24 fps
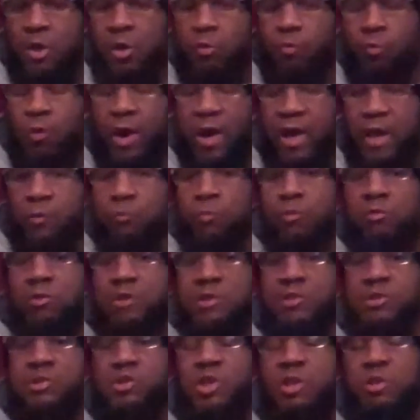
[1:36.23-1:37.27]
why I will
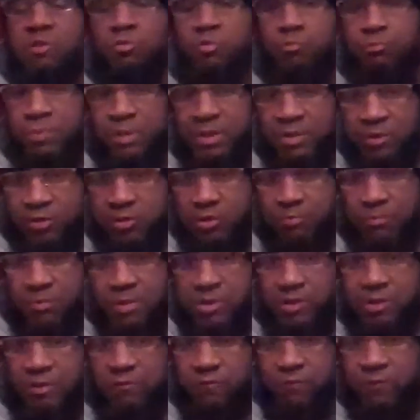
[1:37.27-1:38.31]
continue to be
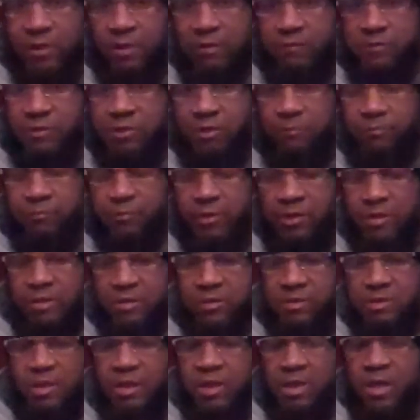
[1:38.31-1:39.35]
dismissive of some
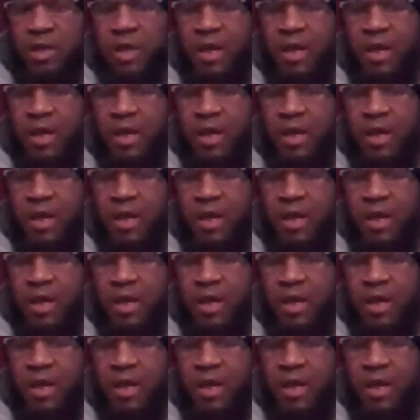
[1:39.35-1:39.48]
things,